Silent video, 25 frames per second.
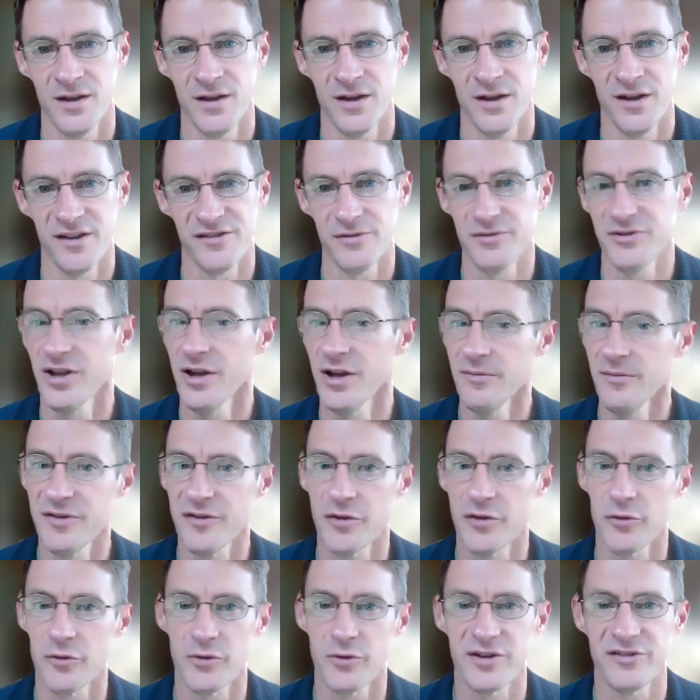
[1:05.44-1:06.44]
So in terms of
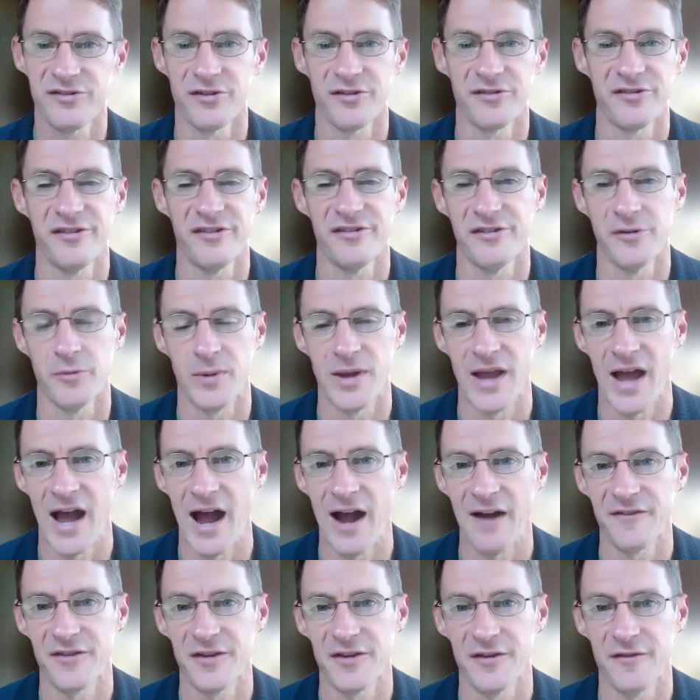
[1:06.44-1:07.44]
the resources that we
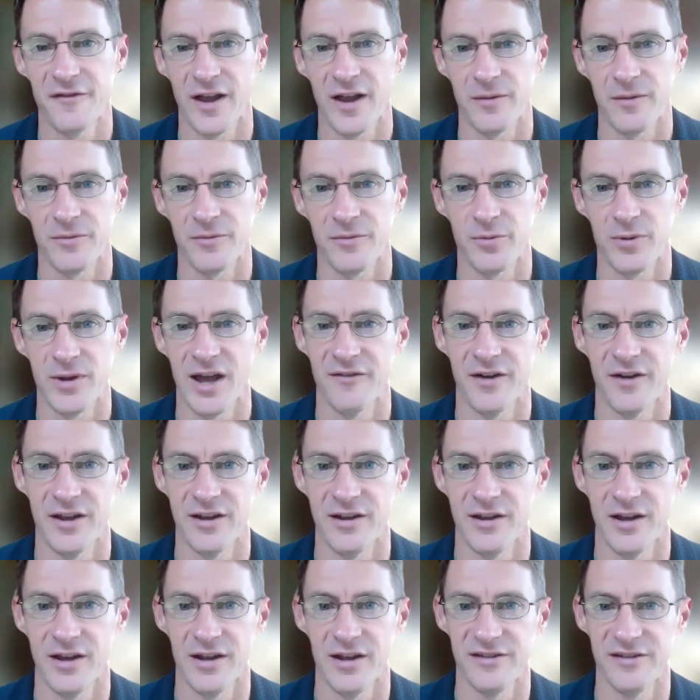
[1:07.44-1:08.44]
have developed, we have
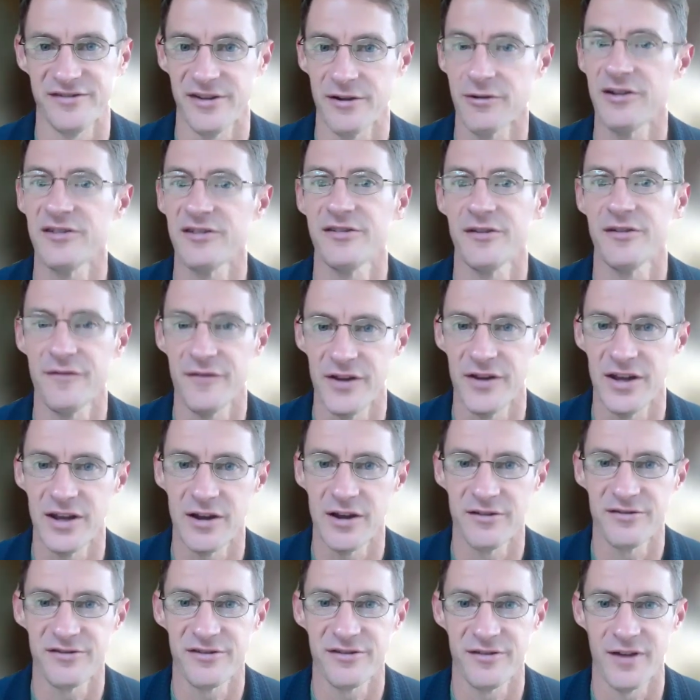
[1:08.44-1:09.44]
a series of
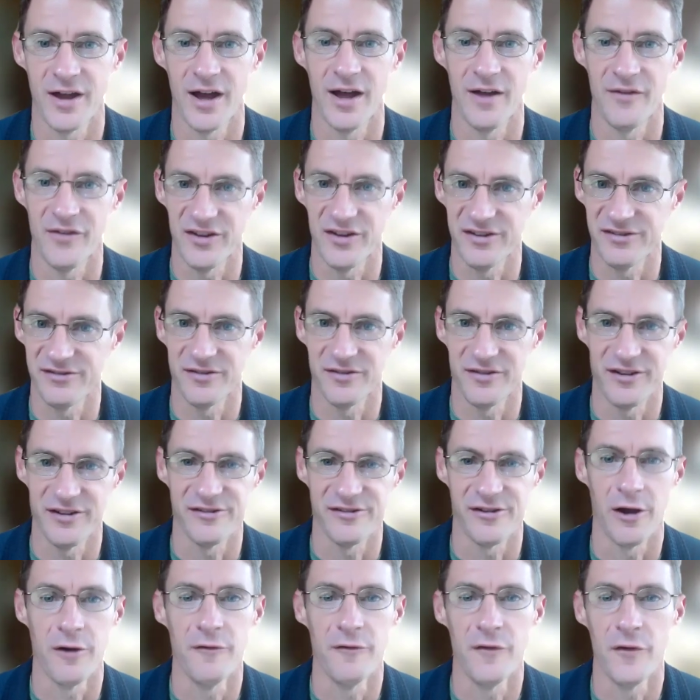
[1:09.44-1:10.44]
videos, this
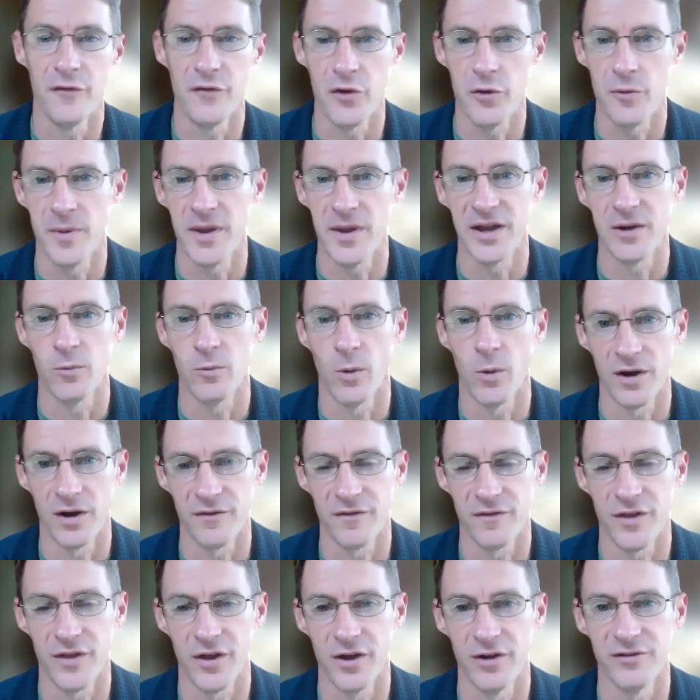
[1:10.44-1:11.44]
overview being one
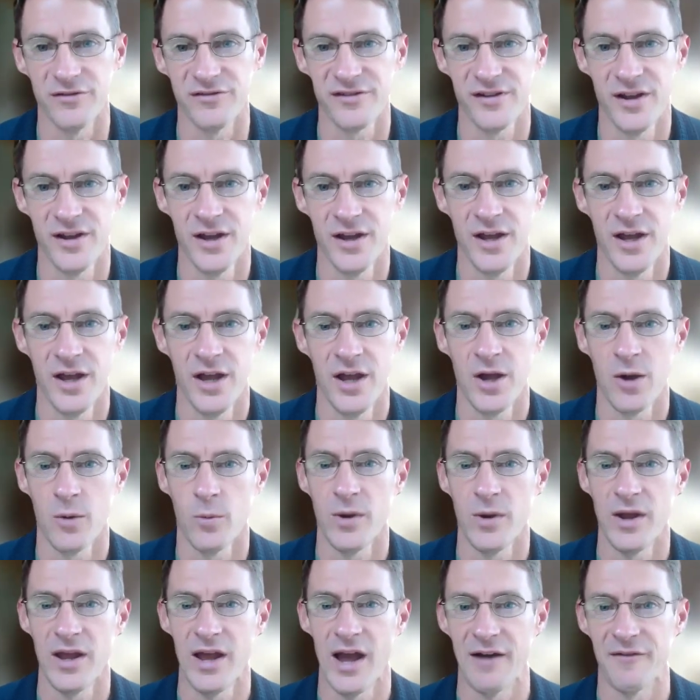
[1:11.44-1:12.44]
of those.
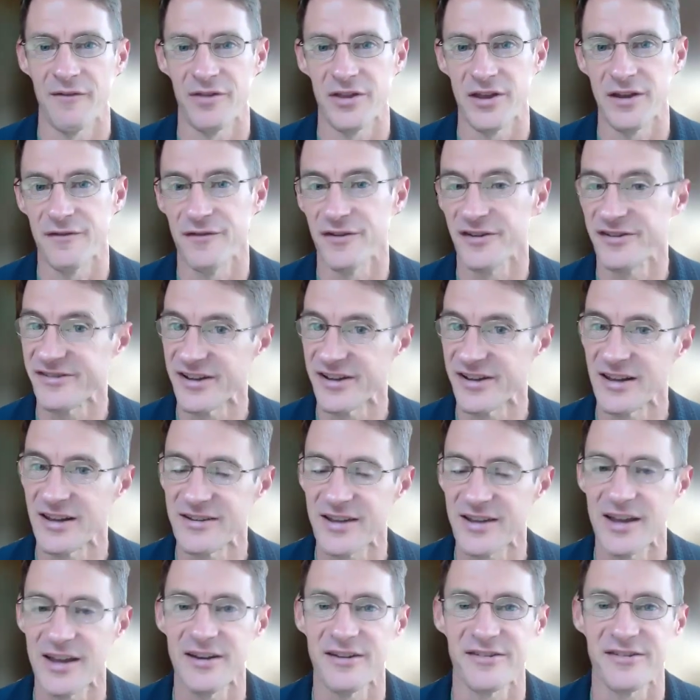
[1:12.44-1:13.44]
We have the
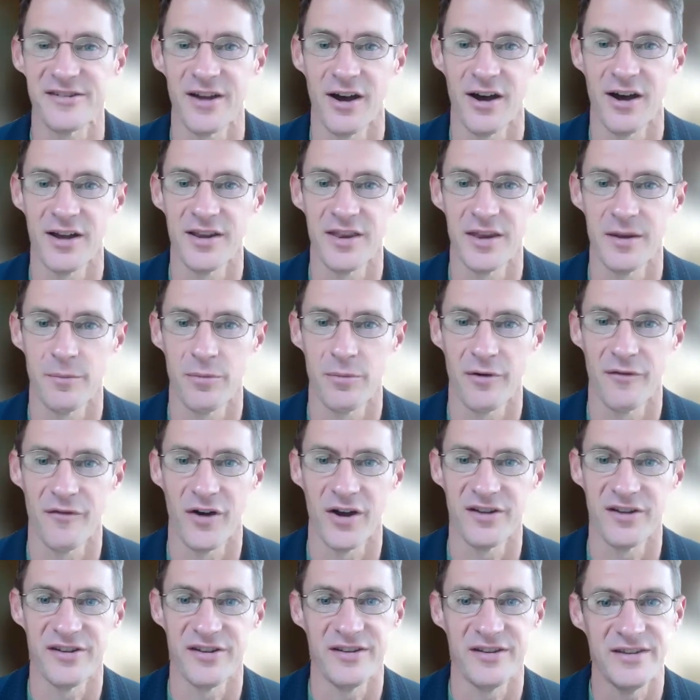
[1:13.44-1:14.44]
facilitator's guide that
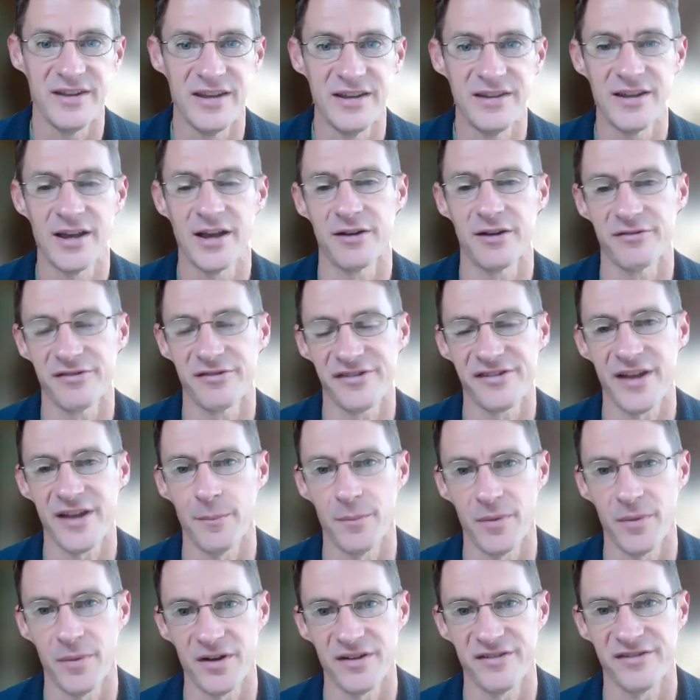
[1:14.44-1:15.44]
provides a detailed
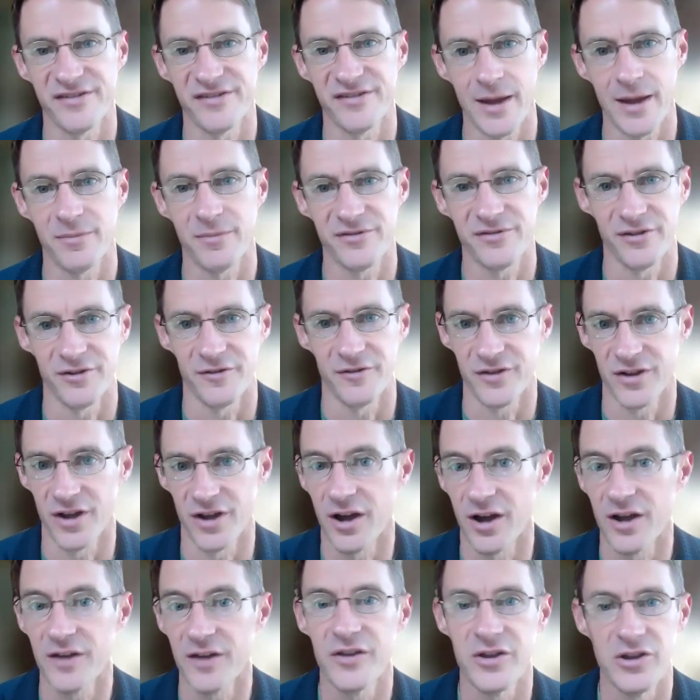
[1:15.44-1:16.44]
step-by-step sort of
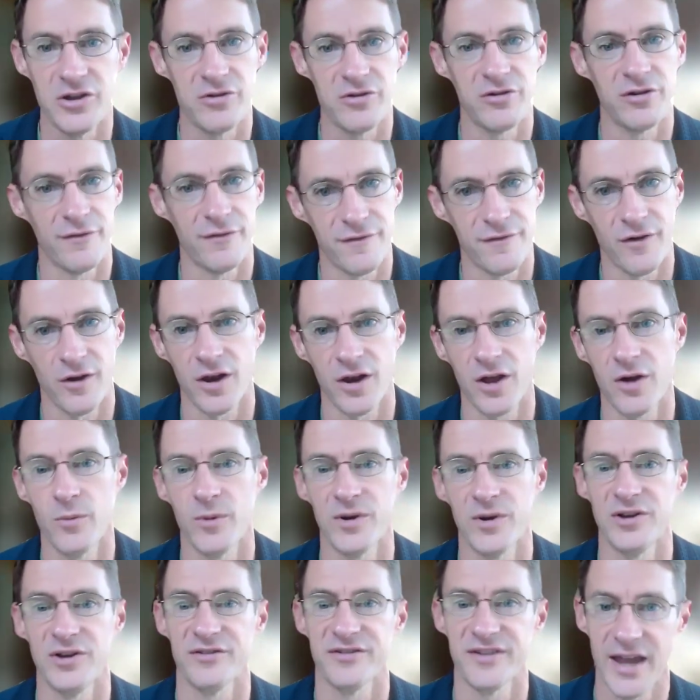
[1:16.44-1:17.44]
guide that you can follow when
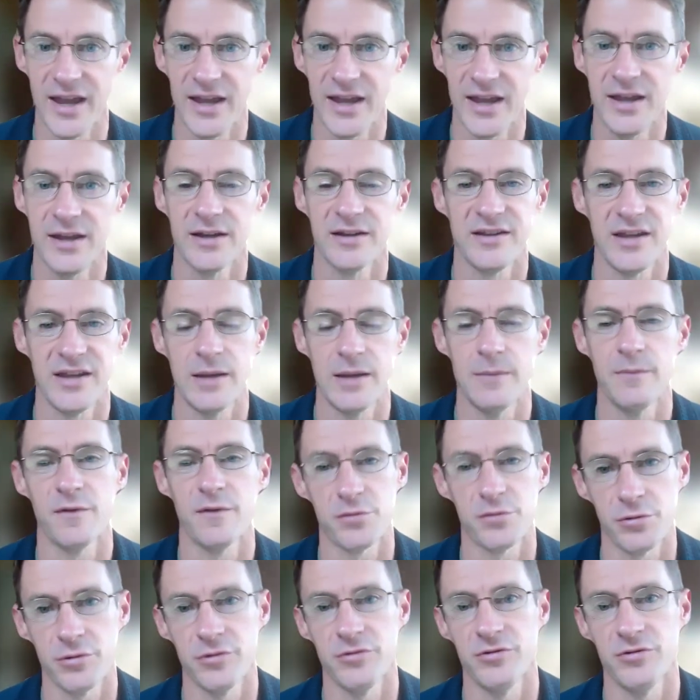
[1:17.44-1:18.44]
you're taking a team
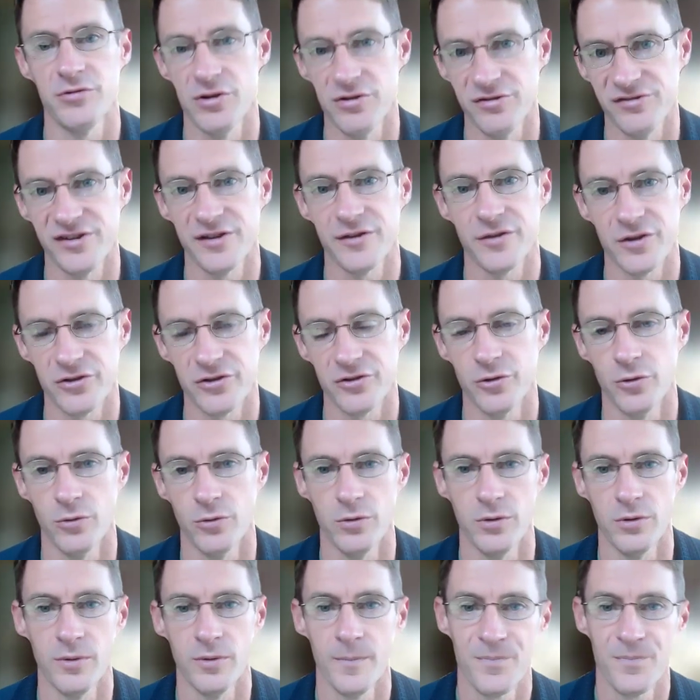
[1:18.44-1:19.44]
through using the
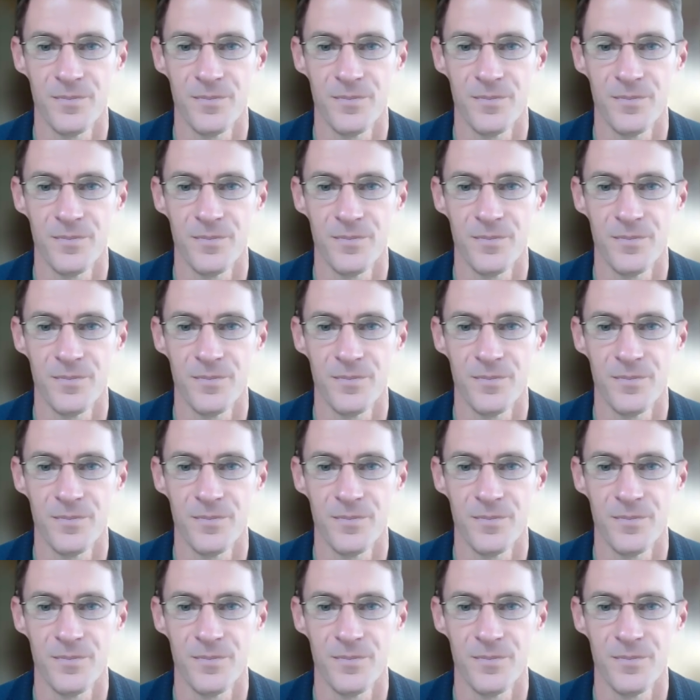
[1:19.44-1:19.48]
tool.